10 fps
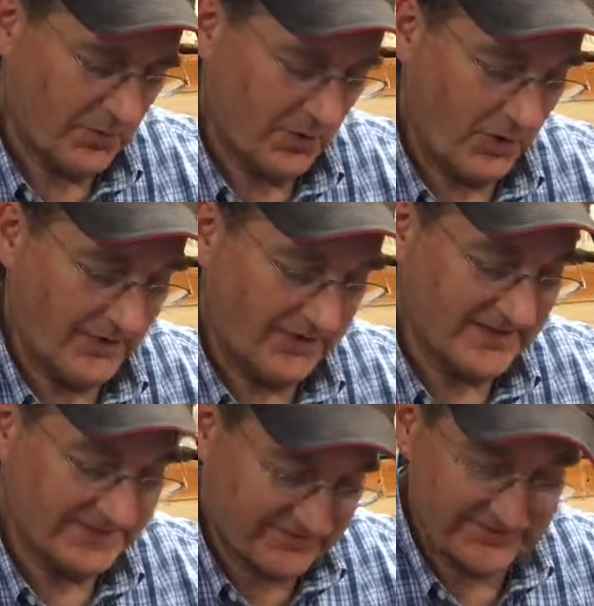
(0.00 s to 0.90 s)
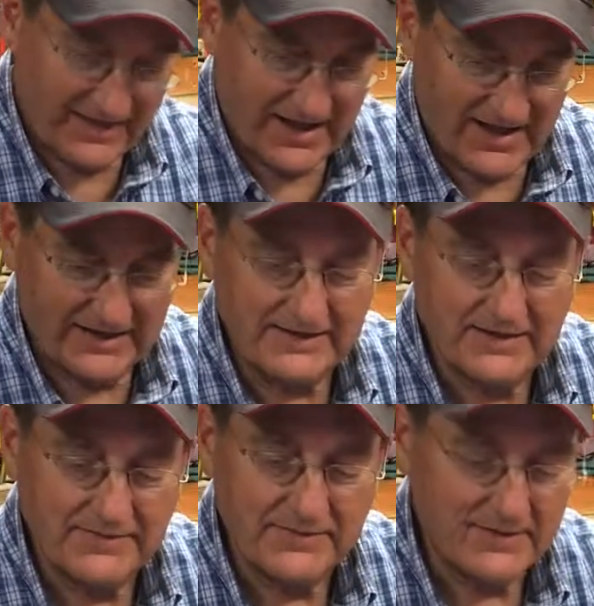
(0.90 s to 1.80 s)
on this side.
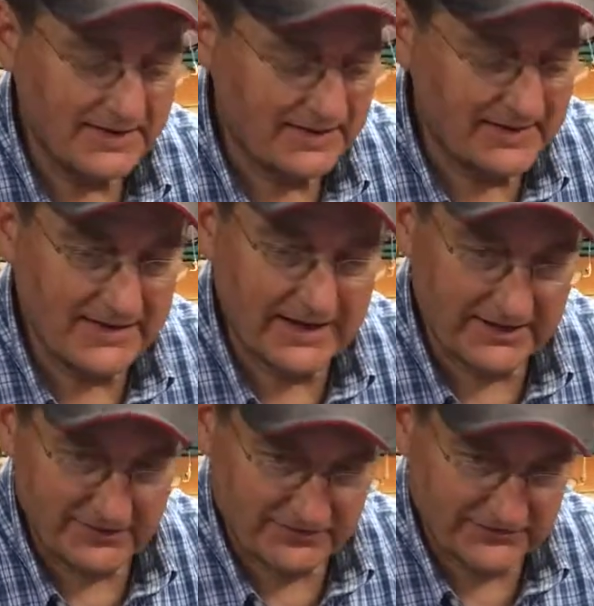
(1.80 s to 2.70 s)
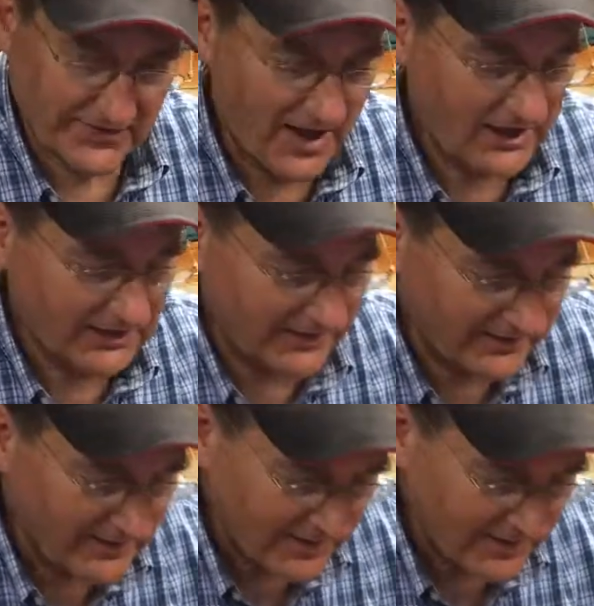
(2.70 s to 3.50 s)
Then take your socket,